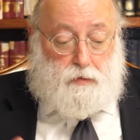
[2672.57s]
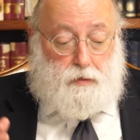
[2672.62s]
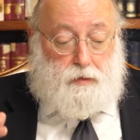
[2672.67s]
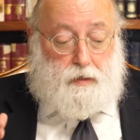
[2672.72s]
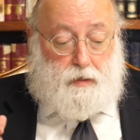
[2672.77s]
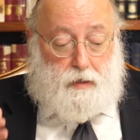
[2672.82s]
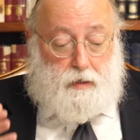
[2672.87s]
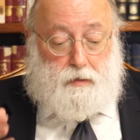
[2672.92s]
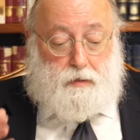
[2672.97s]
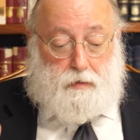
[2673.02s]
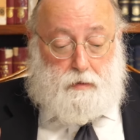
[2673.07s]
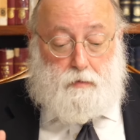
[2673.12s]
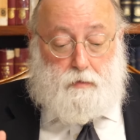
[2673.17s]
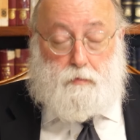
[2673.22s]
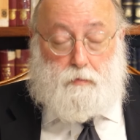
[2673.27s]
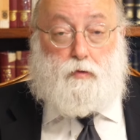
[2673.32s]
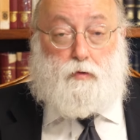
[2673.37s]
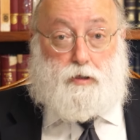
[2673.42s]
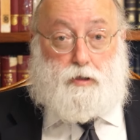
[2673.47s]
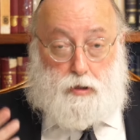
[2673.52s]
to the Yidden,
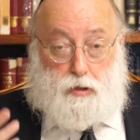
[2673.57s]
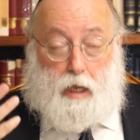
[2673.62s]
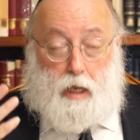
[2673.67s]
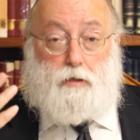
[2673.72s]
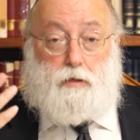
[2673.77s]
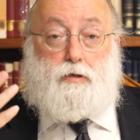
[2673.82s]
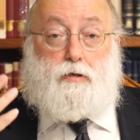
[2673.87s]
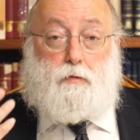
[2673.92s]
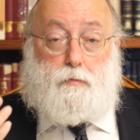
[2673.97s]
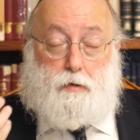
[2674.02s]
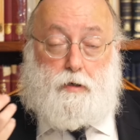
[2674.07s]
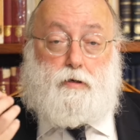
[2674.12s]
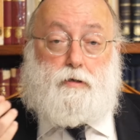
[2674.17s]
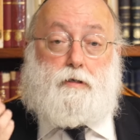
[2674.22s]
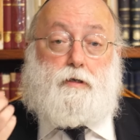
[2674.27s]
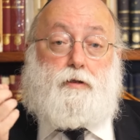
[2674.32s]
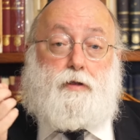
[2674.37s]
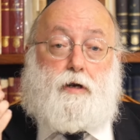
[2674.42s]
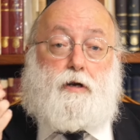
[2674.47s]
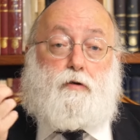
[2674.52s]
which tells you
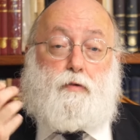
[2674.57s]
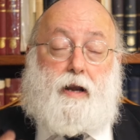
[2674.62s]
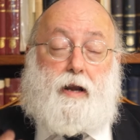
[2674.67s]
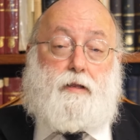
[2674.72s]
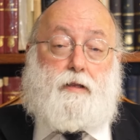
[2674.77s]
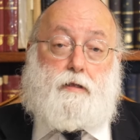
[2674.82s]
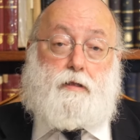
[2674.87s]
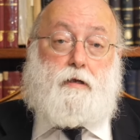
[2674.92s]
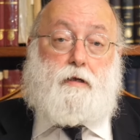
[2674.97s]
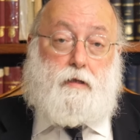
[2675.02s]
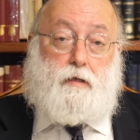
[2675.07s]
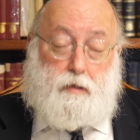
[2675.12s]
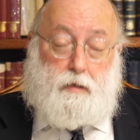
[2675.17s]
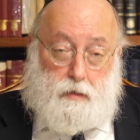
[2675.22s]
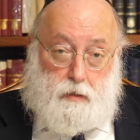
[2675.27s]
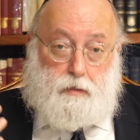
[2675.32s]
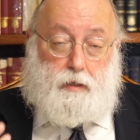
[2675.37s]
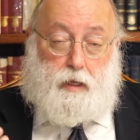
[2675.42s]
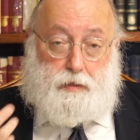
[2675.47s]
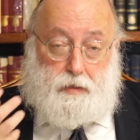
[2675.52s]
because of their credit
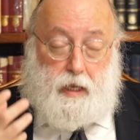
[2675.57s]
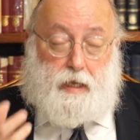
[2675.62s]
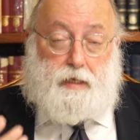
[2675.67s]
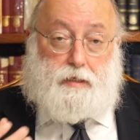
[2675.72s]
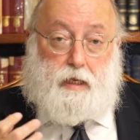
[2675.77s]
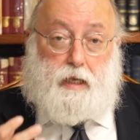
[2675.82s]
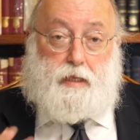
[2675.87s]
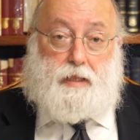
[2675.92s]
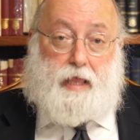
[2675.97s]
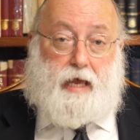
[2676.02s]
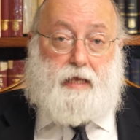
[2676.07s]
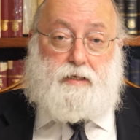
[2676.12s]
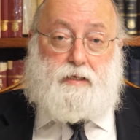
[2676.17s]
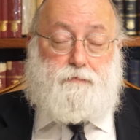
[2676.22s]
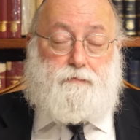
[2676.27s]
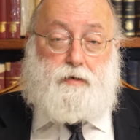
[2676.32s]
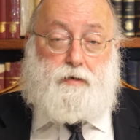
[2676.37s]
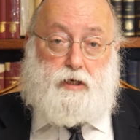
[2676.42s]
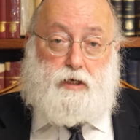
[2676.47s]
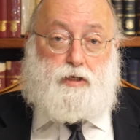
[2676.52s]
that they said
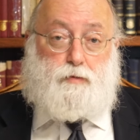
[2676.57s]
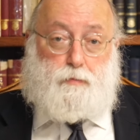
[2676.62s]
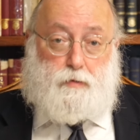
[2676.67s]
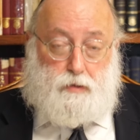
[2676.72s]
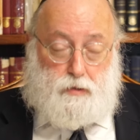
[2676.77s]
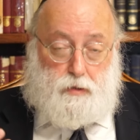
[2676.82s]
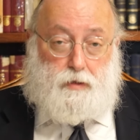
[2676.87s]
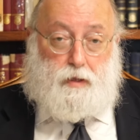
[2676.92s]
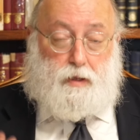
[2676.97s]
Naaseh v'nishma, so